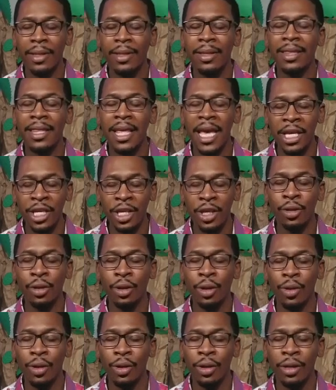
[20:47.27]
Thank you,
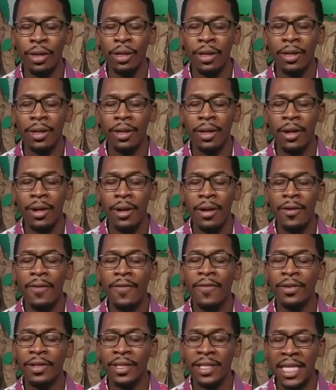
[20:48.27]
Lord,
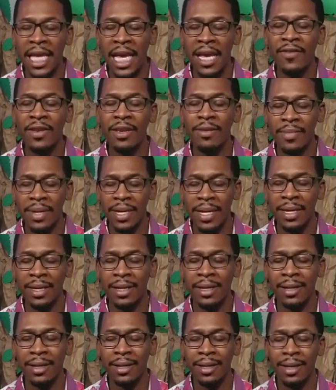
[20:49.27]
for saving me.
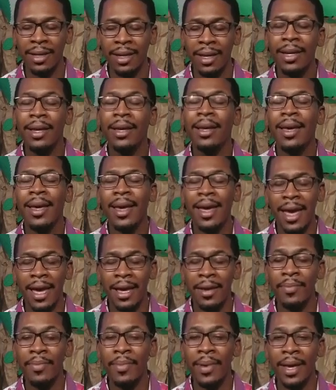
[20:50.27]

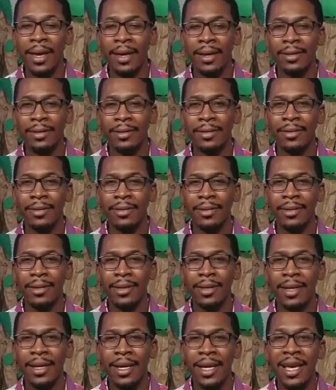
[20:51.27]
Amen.
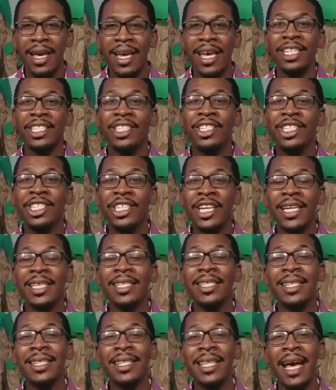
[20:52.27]
And
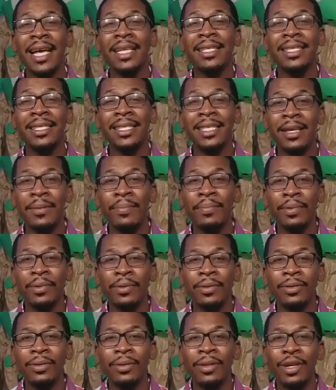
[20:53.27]
just that
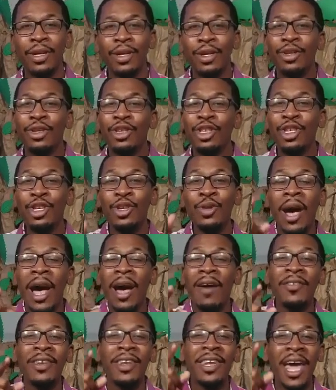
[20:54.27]
simple, you
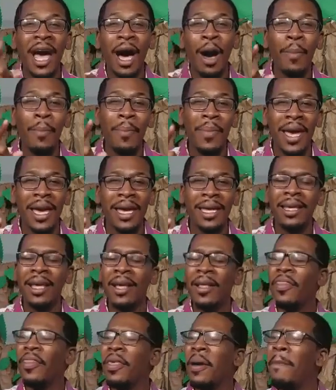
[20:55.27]
have now made
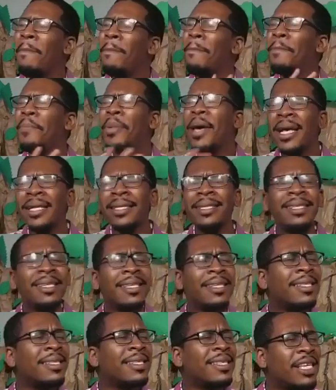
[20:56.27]
the best
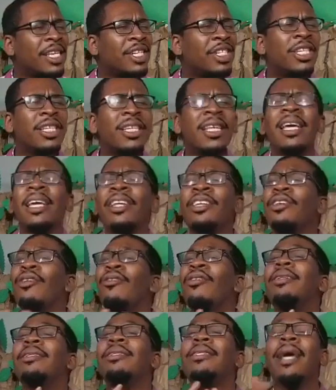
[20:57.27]
decision in your
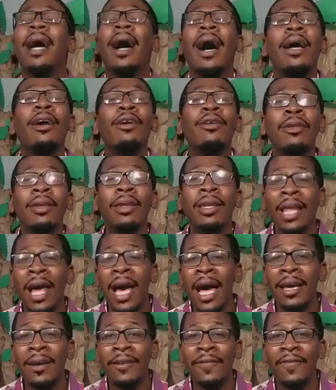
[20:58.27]
entire
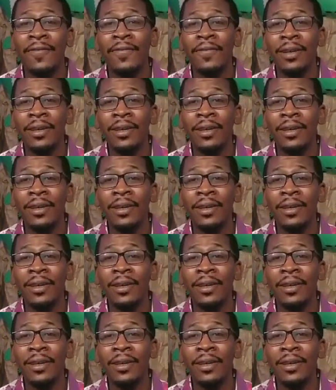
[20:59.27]
life.